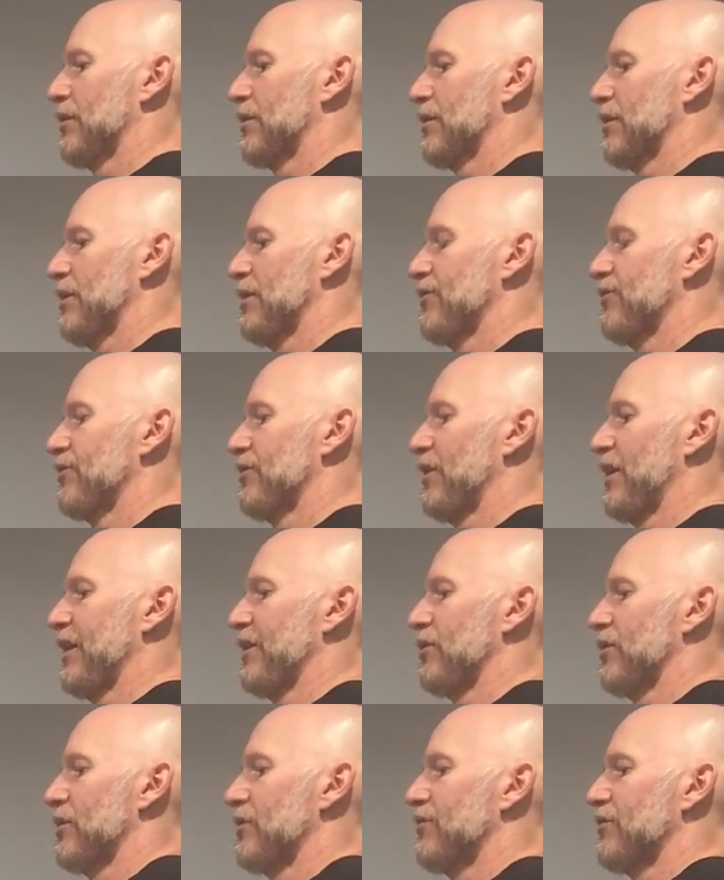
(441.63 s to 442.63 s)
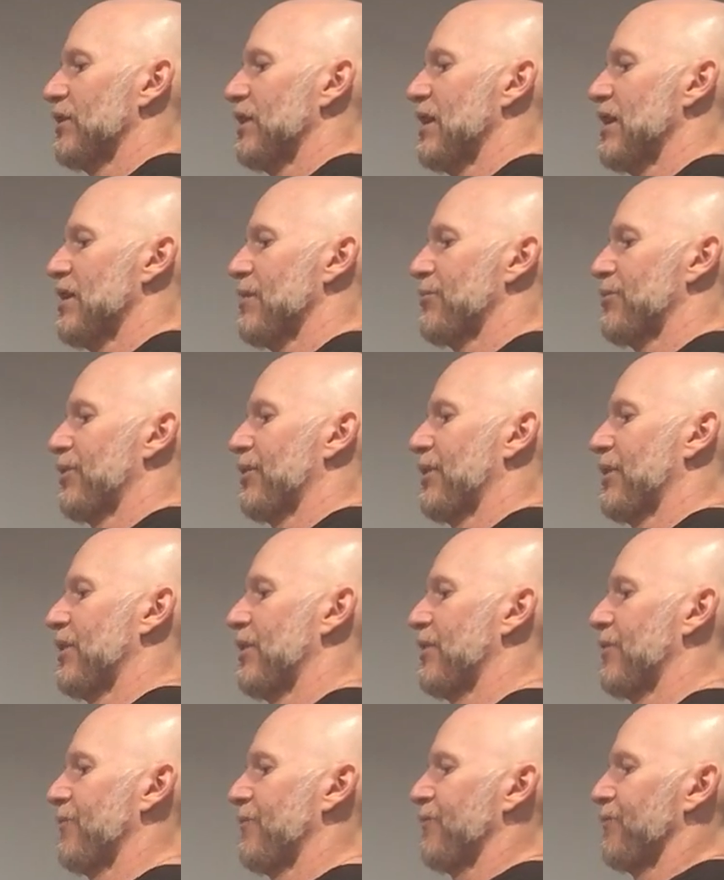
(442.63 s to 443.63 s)
Okay, slight overlap.
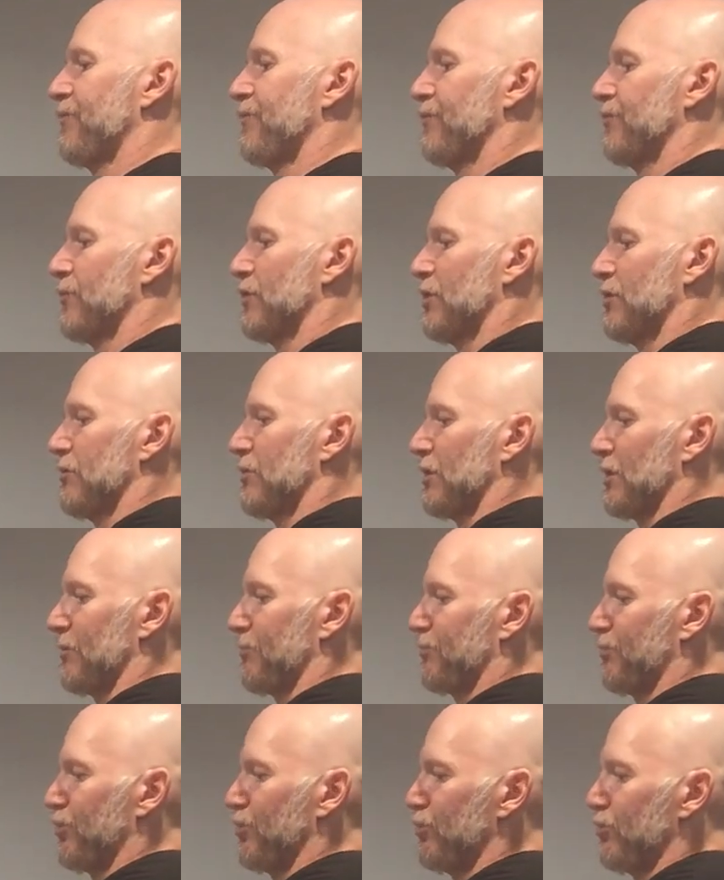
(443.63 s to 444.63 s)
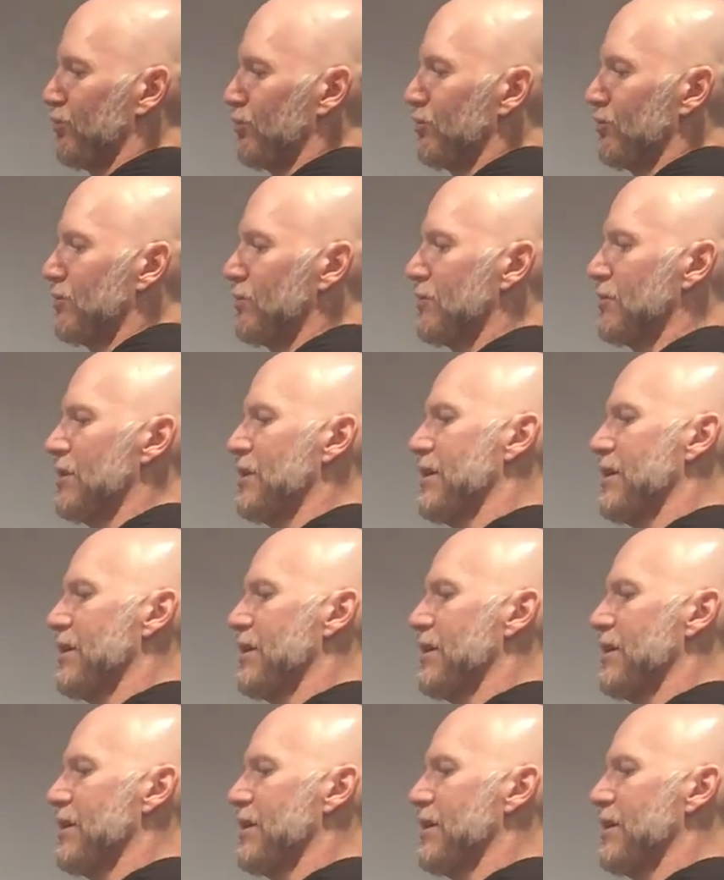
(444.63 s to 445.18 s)
Really pull.